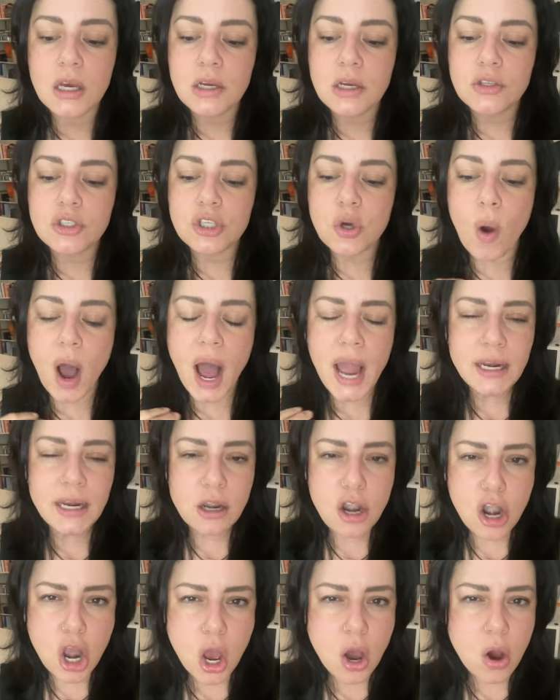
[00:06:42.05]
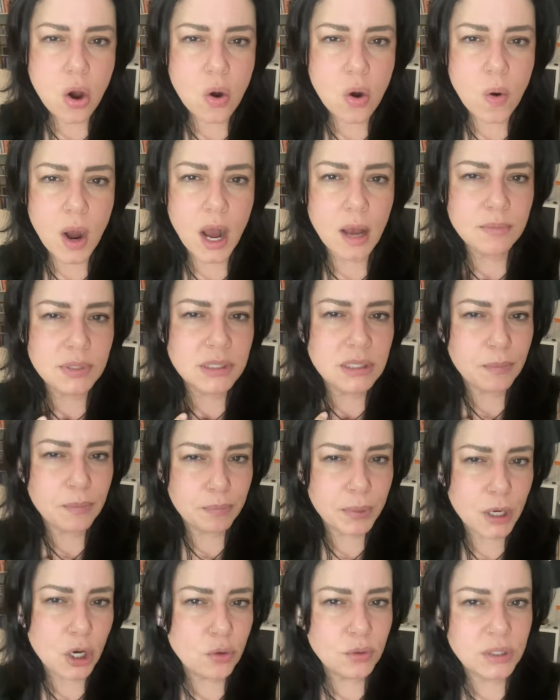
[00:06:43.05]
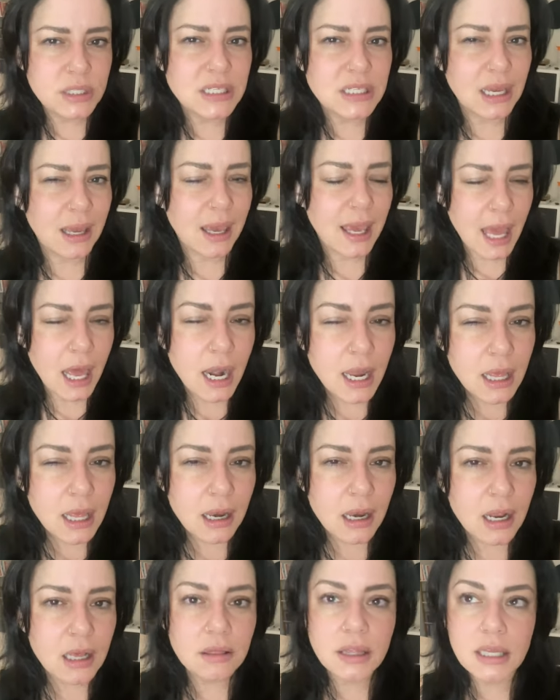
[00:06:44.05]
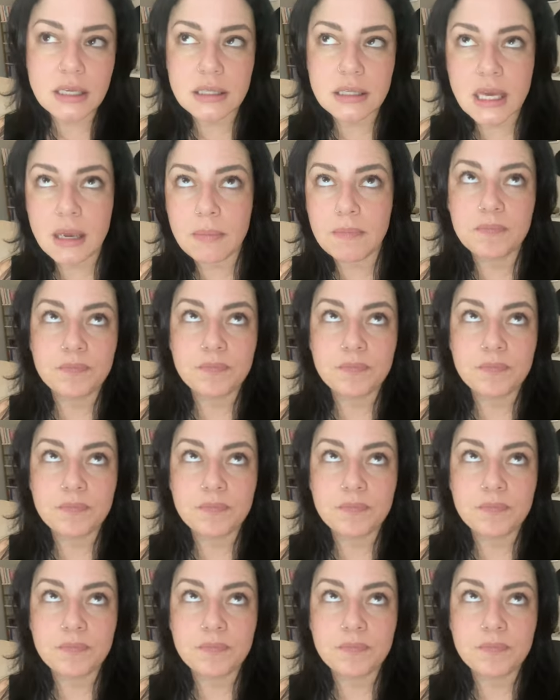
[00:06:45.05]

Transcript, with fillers: So I know I'm supposed to get it unless they